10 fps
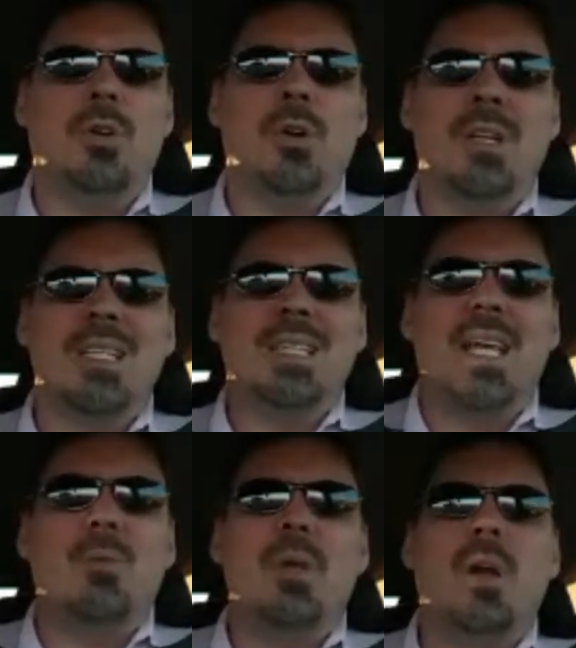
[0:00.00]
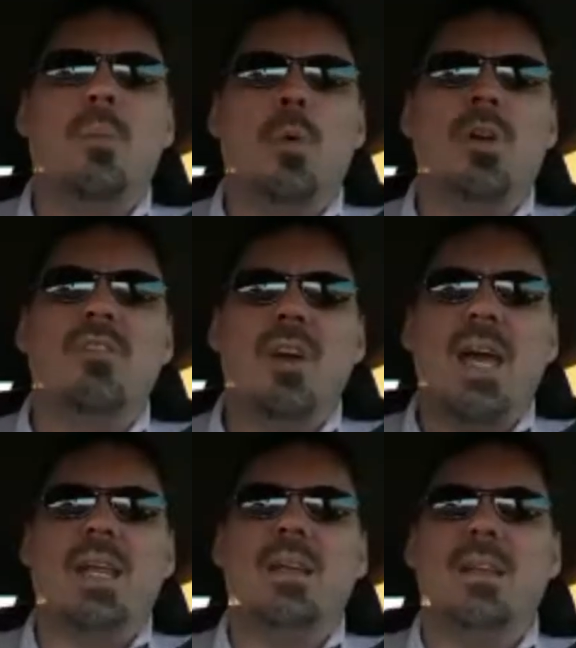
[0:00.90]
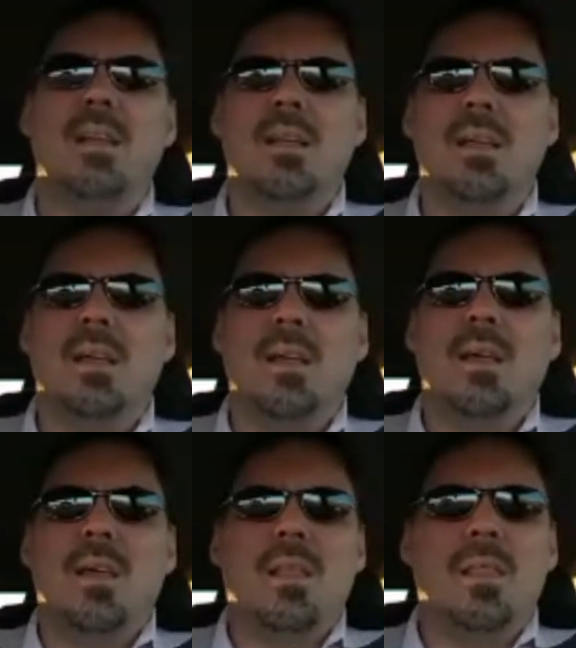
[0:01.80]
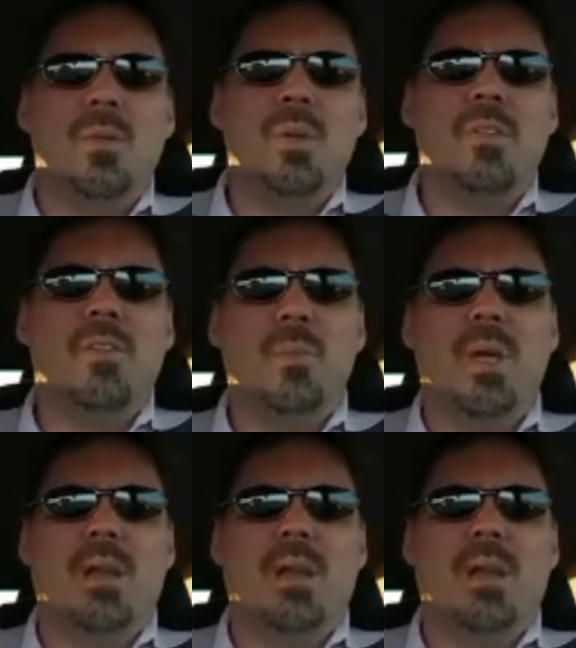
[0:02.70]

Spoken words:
And today we are more divided than we've ever been.